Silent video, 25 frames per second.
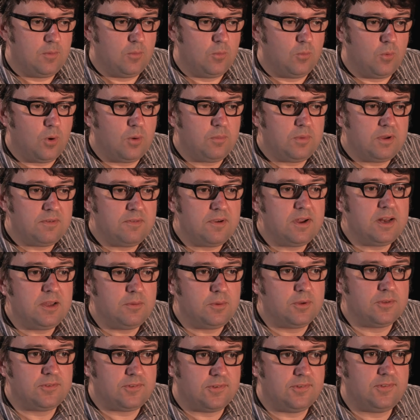What we really
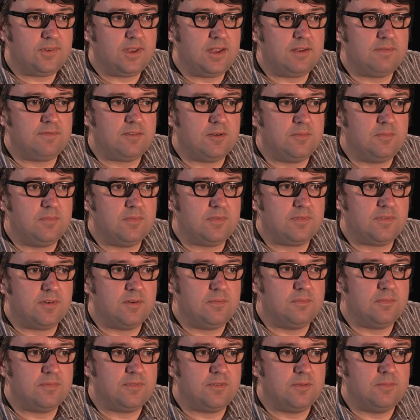want to see from
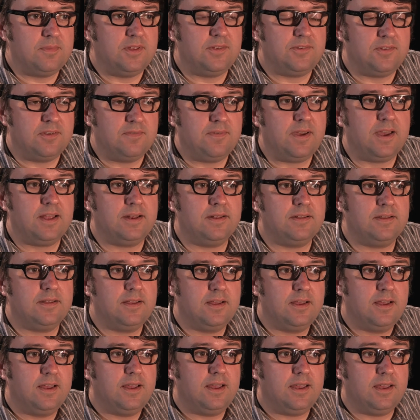this event
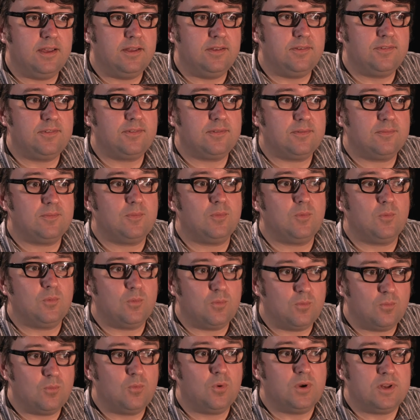is
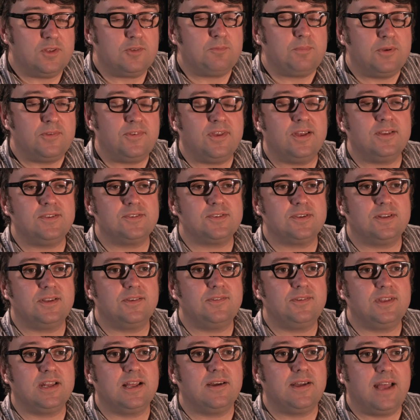what its potential
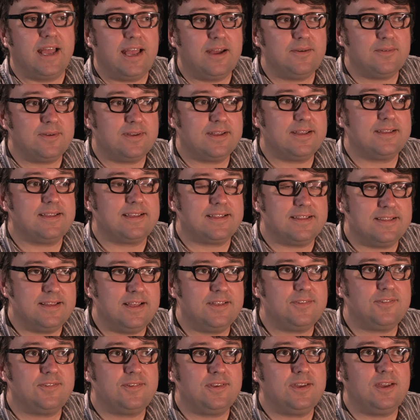is.
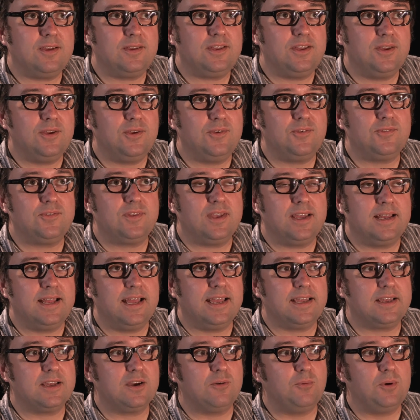Let's see it used in
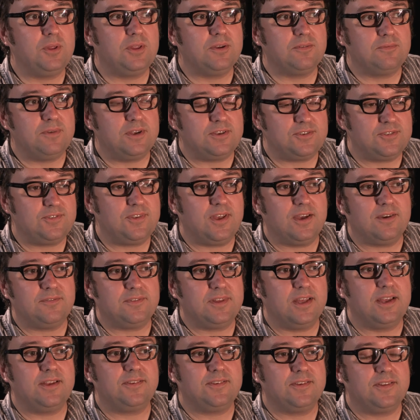anger with a rich set of
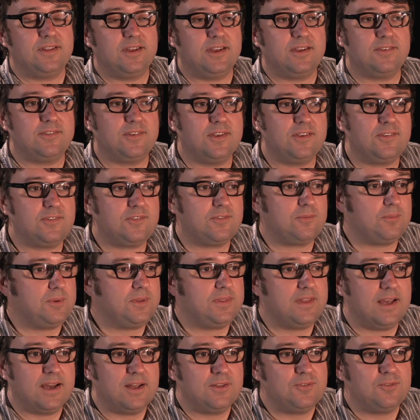data that exists,
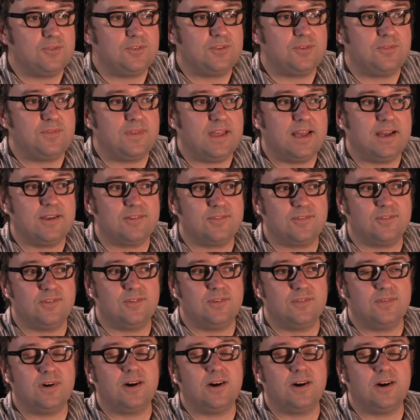with the hundreds of thousands of